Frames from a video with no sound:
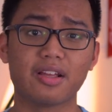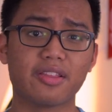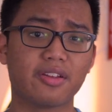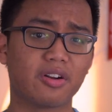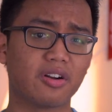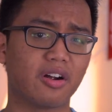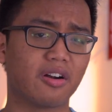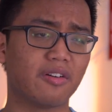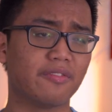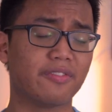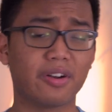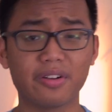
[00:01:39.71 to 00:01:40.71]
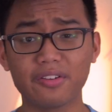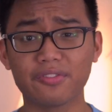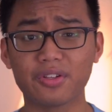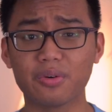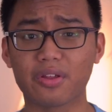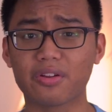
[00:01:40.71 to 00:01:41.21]
there are very
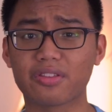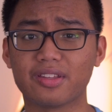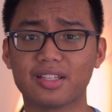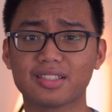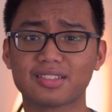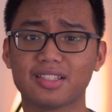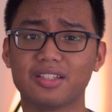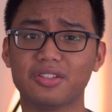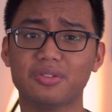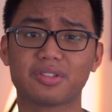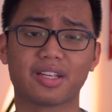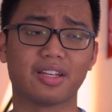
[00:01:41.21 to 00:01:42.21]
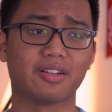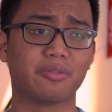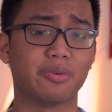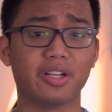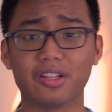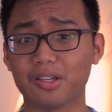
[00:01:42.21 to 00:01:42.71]
few other things that you can
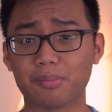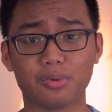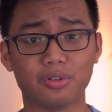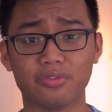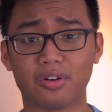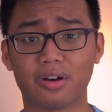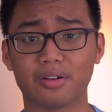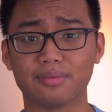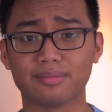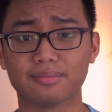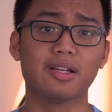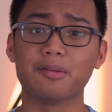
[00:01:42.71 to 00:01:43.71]
really improve on.